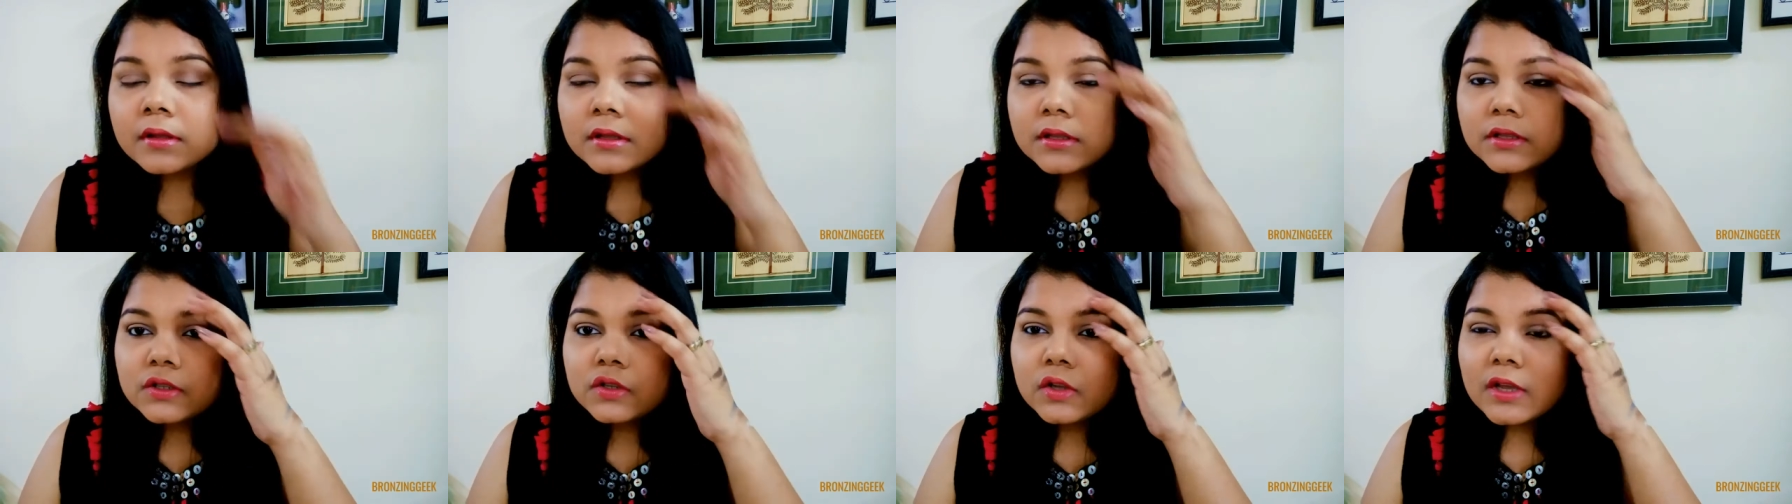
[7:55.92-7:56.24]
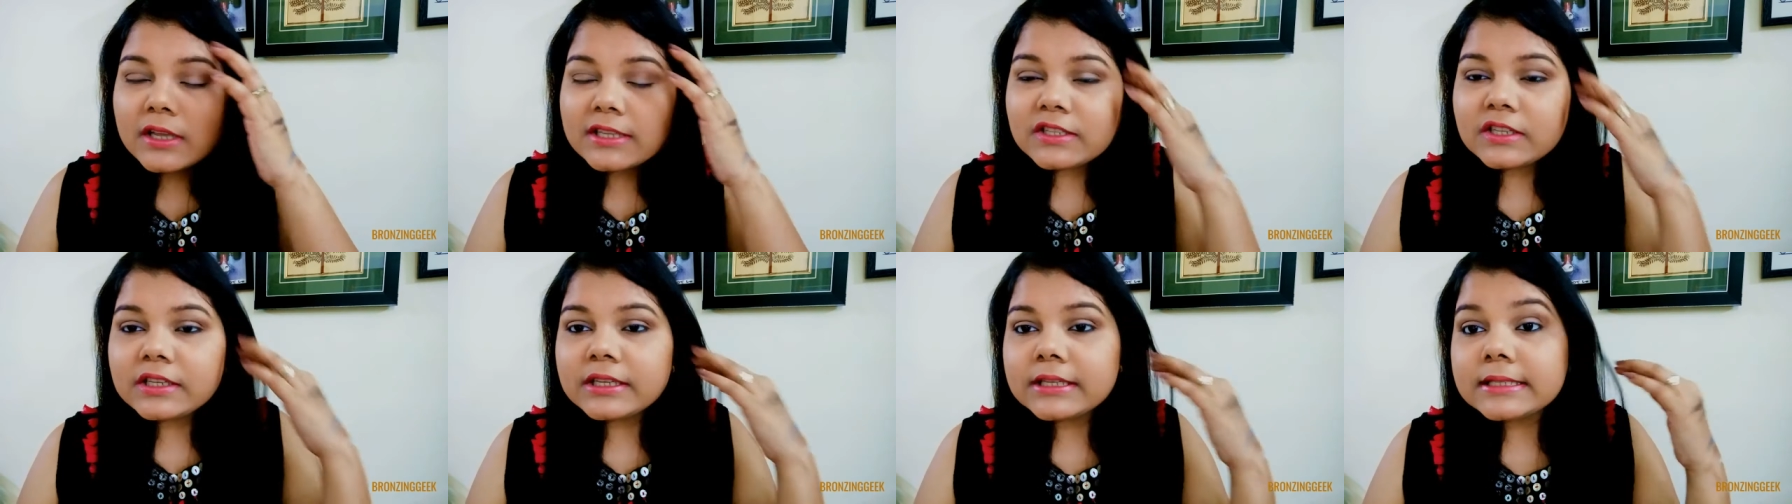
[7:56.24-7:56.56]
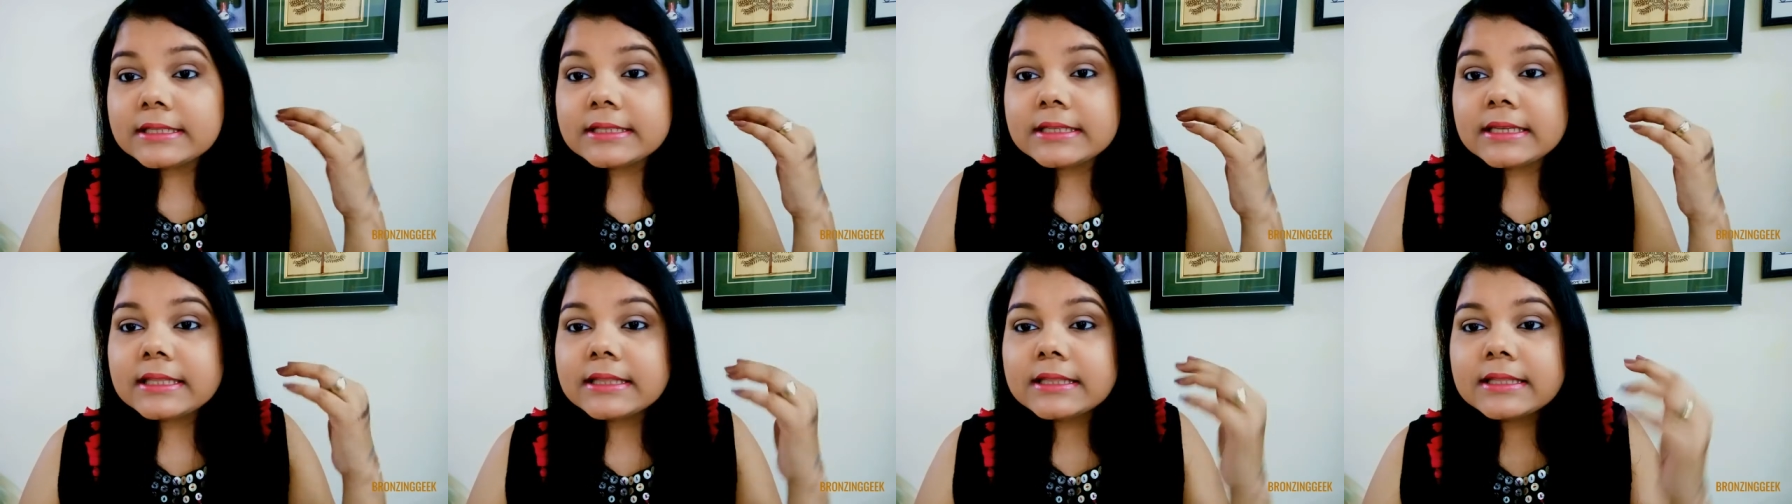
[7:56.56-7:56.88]
So as you
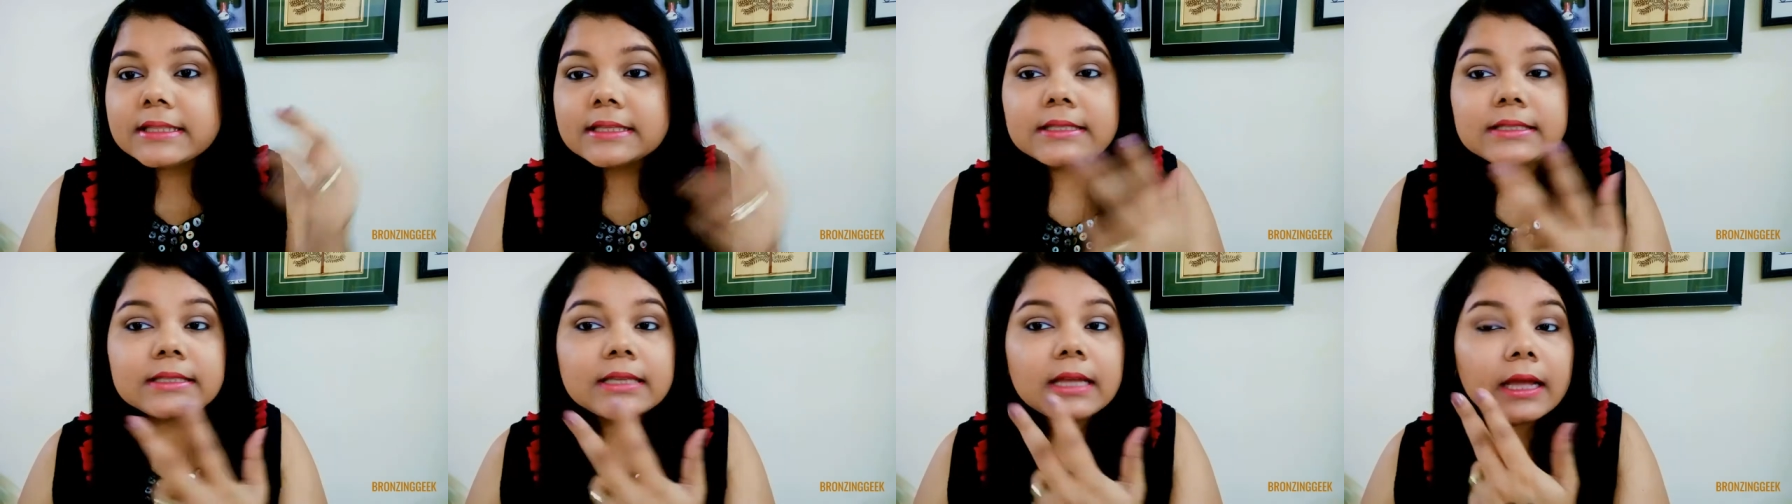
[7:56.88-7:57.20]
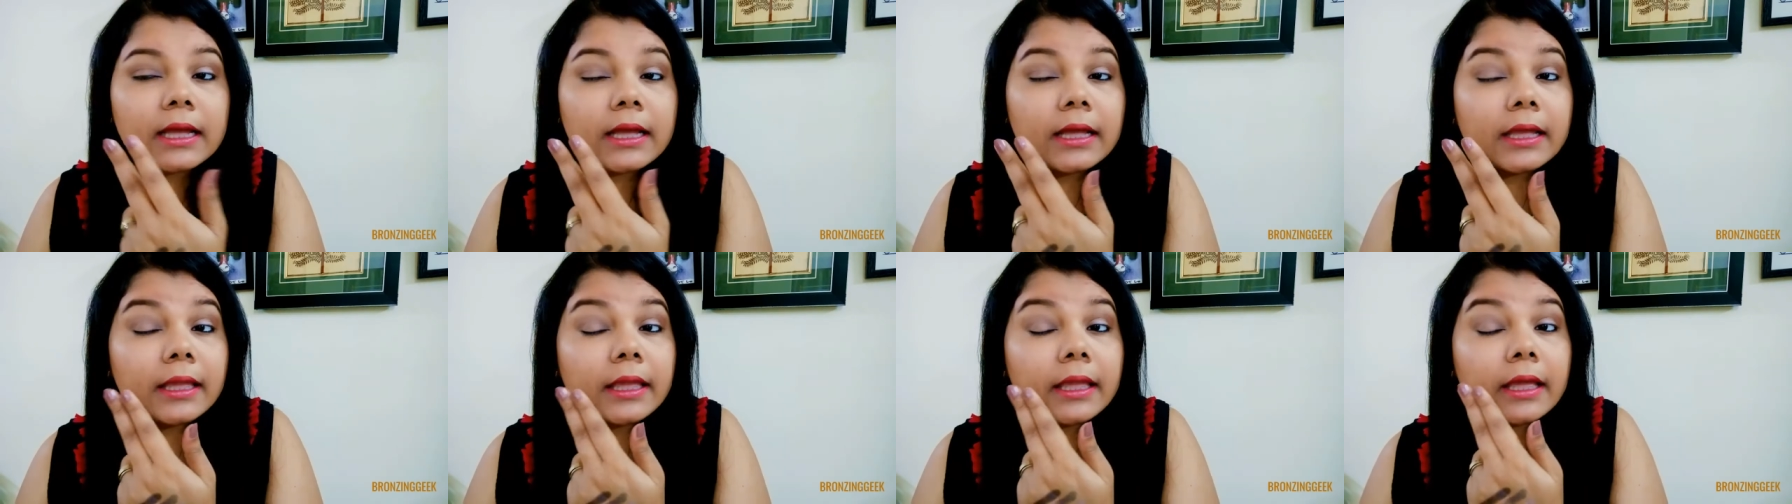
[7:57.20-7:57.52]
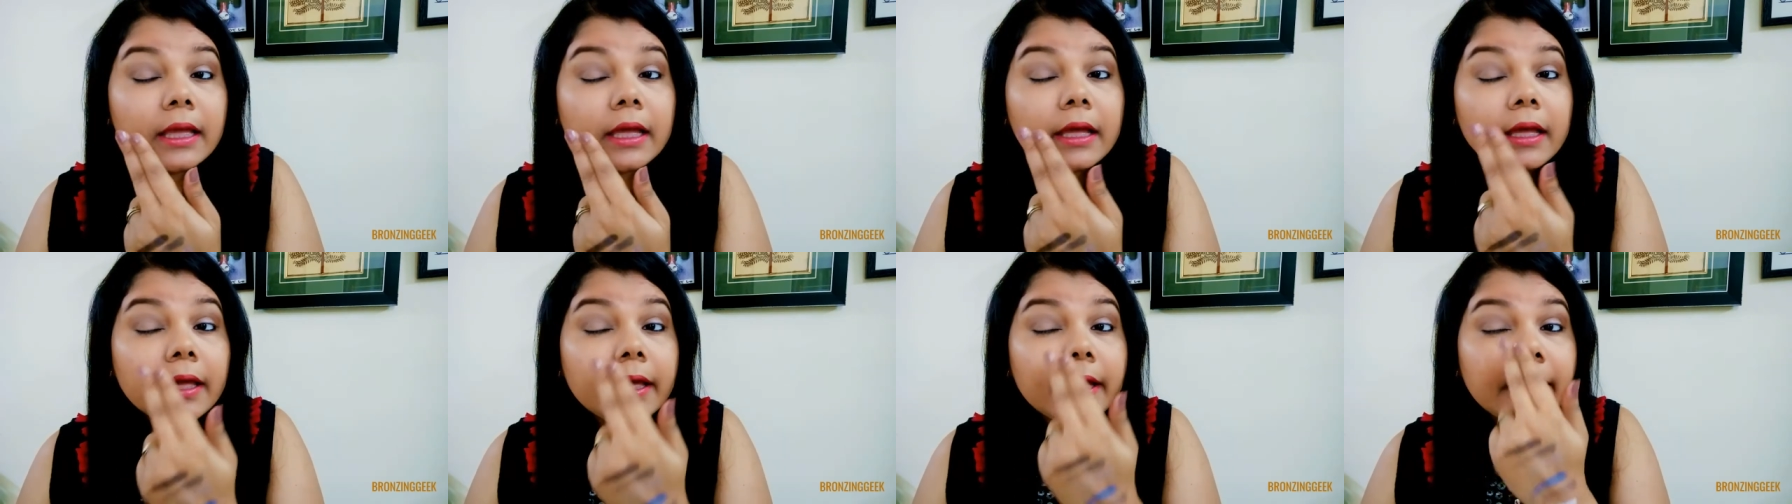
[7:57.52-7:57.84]
can see, this
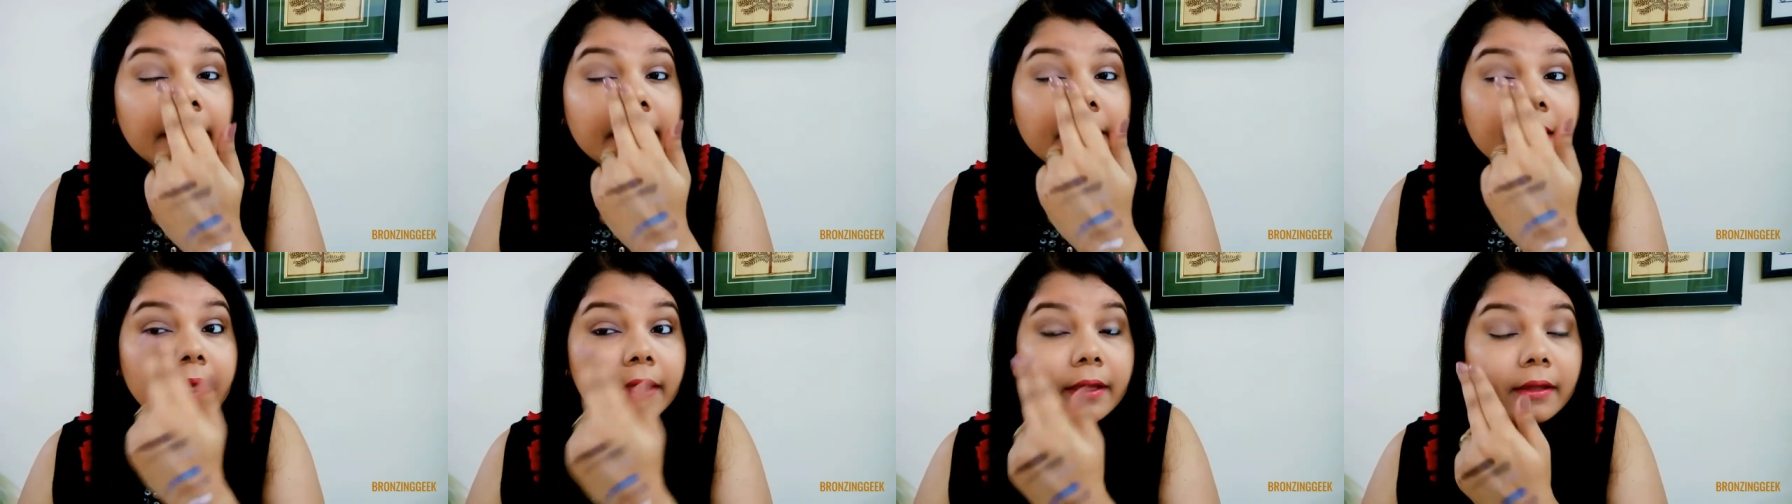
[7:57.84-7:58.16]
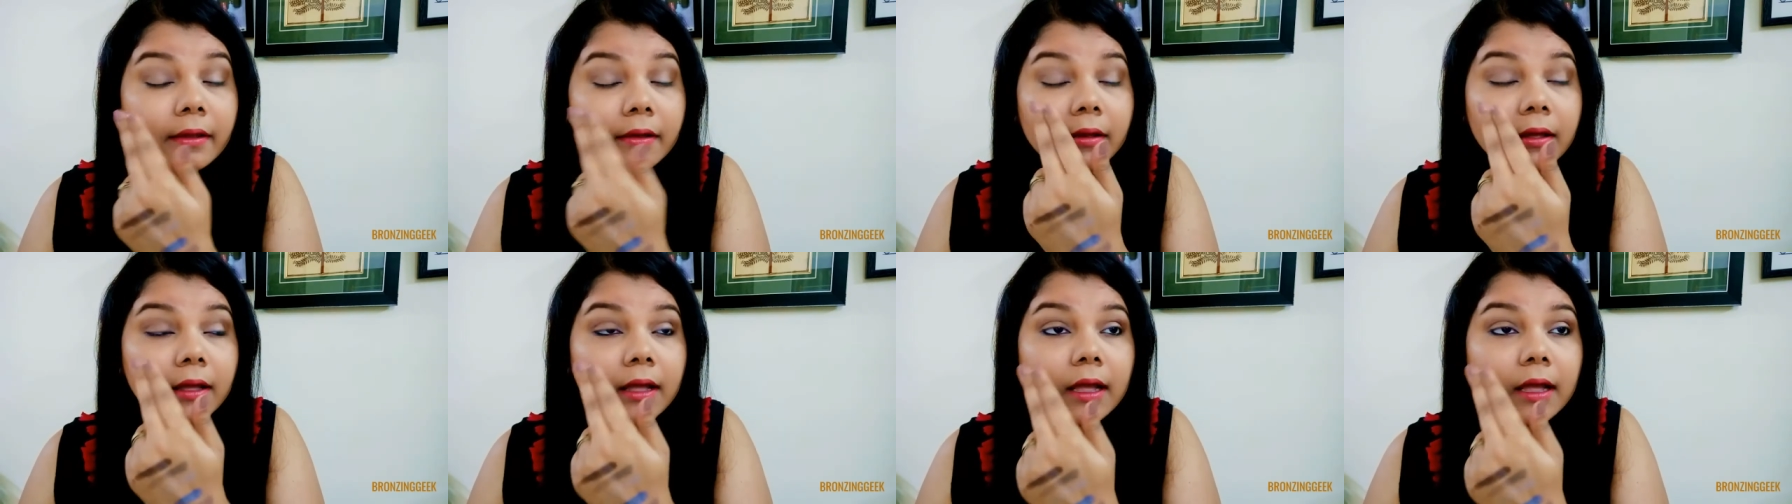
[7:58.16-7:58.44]
I